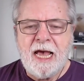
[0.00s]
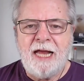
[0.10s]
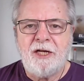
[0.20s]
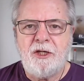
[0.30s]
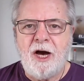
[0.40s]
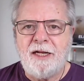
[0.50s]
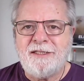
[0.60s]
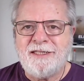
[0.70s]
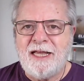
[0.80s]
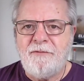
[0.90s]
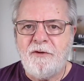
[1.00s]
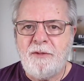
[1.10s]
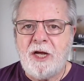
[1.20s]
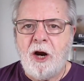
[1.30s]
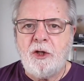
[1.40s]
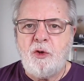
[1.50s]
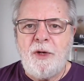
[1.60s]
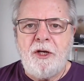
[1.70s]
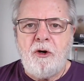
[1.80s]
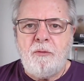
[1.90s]
And it got its name from the
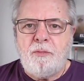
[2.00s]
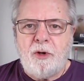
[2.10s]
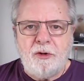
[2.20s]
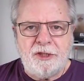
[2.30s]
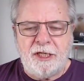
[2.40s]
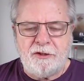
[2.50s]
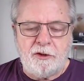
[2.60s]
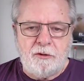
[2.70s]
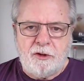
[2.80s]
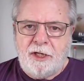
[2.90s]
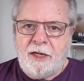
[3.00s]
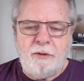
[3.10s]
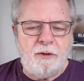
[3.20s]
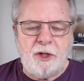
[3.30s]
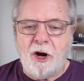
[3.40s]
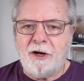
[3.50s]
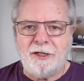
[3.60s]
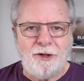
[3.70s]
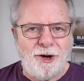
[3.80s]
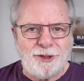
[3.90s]
Arduino processor. Today we'd regard
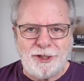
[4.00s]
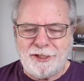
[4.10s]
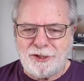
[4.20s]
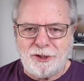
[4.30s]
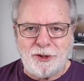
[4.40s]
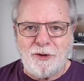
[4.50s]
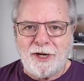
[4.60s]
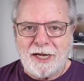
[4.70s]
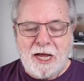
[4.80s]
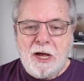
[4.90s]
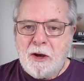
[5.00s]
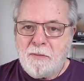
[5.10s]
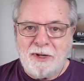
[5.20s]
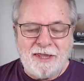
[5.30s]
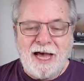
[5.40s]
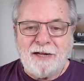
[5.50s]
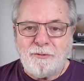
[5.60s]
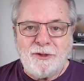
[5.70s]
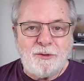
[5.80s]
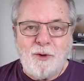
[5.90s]
it largely as a toy, but that
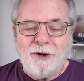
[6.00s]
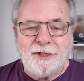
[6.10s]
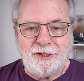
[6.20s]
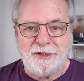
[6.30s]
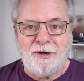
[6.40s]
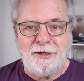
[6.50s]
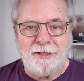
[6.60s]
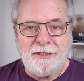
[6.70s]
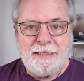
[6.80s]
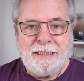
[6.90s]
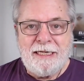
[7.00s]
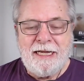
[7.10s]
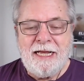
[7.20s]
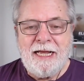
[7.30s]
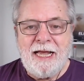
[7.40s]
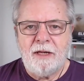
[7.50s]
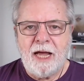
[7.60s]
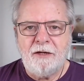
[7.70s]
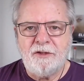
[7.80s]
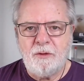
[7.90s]
was where it started.
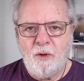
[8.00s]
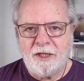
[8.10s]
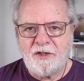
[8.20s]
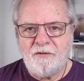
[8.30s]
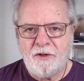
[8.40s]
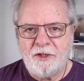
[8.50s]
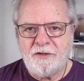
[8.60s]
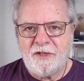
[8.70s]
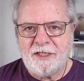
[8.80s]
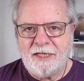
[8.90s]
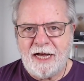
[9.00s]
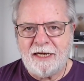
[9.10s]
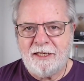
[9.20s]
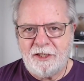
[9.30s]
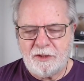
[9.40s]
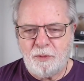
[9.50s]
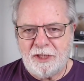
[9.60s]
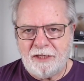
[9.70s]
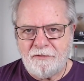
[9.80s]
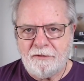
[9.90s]
Anderson watched footage of the attack in
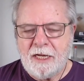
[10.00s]
disbelief.